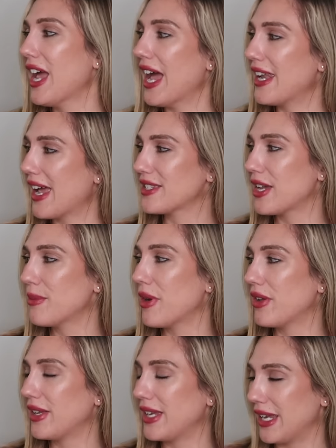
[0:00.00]
And as
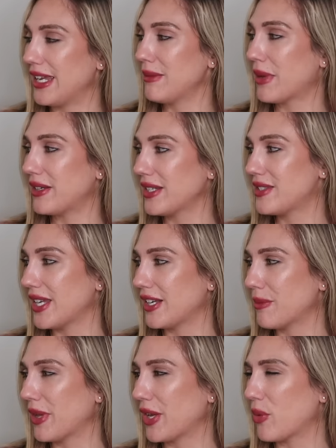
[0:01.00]
I'm in my
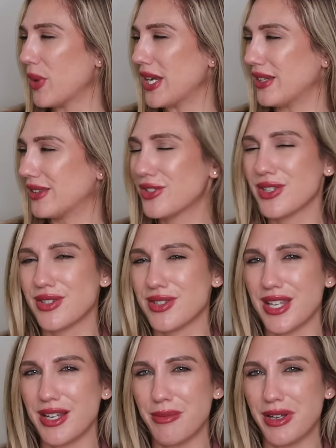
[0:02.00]
nightstand. I'm like, wait, there's a
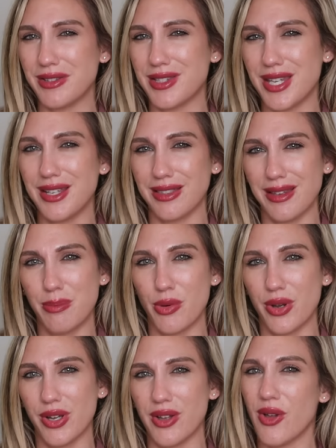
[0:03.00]
Sigma tint lip
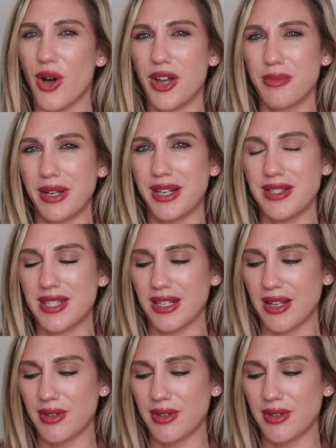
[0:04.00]
oil on my nightstand.